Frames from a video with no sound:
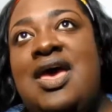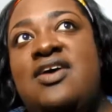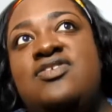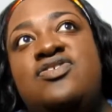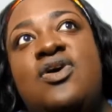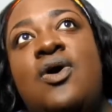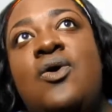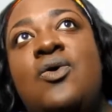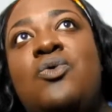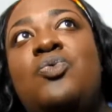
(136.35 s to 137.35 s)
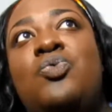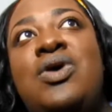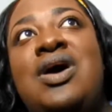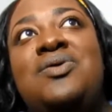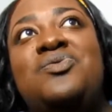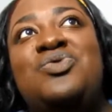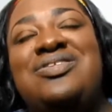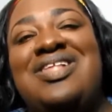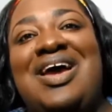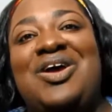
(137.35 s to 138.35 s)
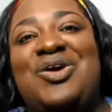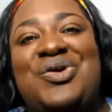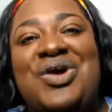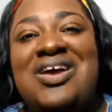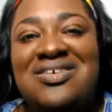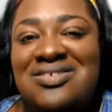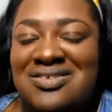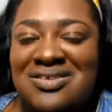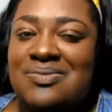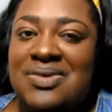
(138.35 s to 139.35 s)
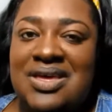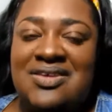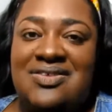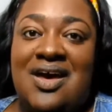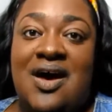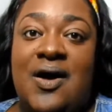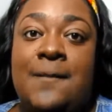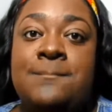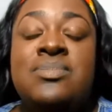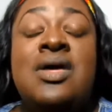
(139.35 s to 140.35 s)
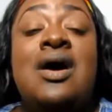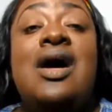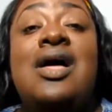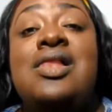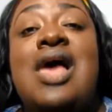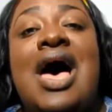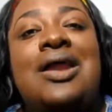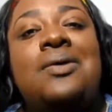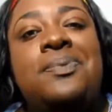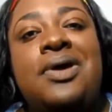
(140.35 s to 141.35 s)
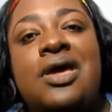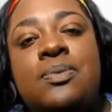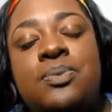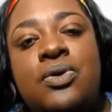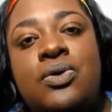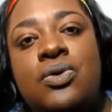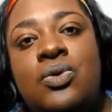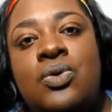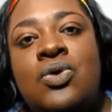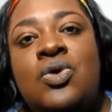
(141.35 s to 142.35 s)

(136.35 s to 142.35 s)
And so what was like crazy to me is how a lot of people,